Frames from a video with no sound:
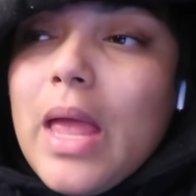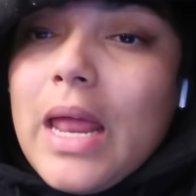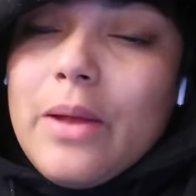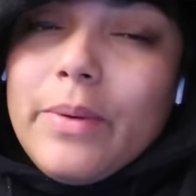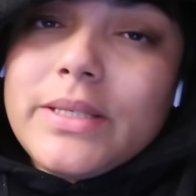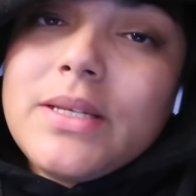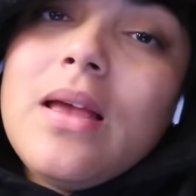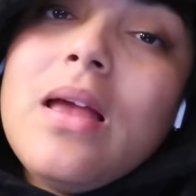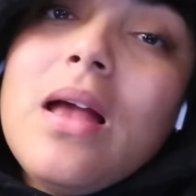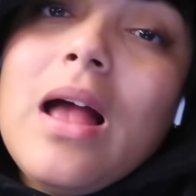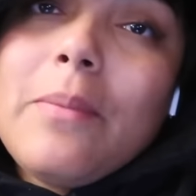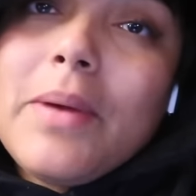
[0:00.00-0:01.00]
Anyways,
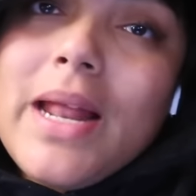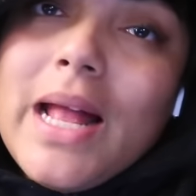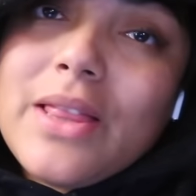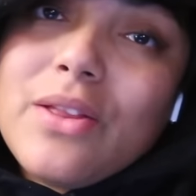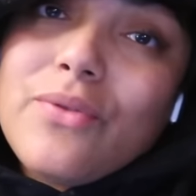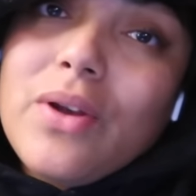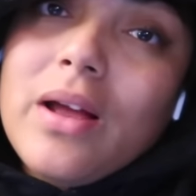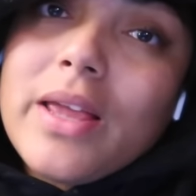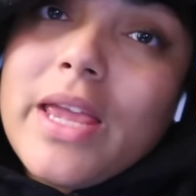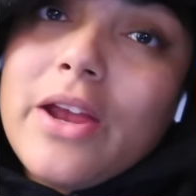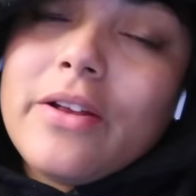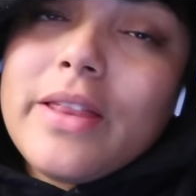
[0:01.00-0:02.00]
I'm gonna end the vlog
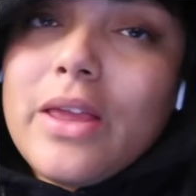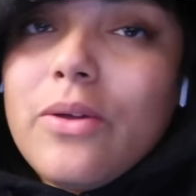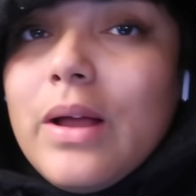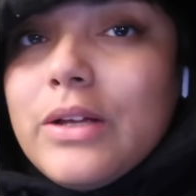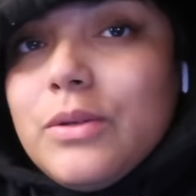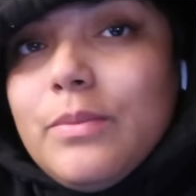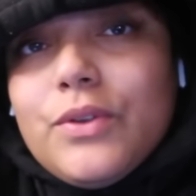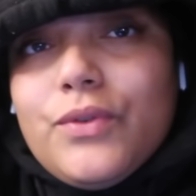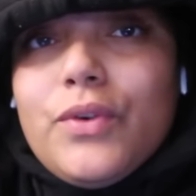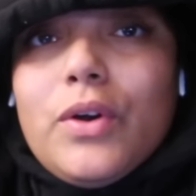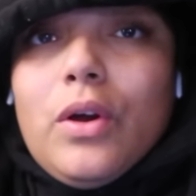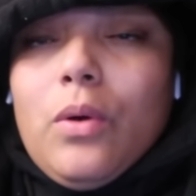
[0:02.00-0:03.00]
here. Thank you guys so much
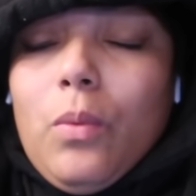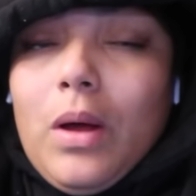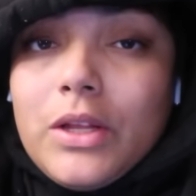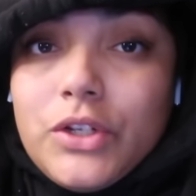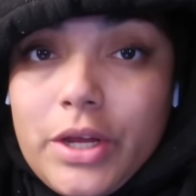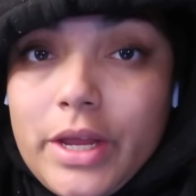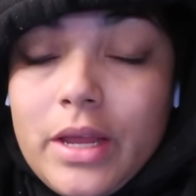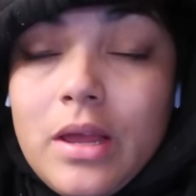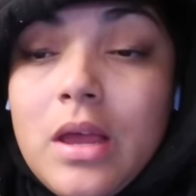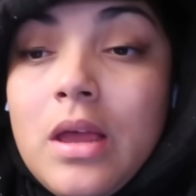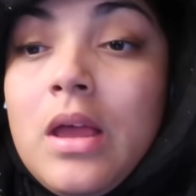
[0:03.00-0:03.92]
for watching.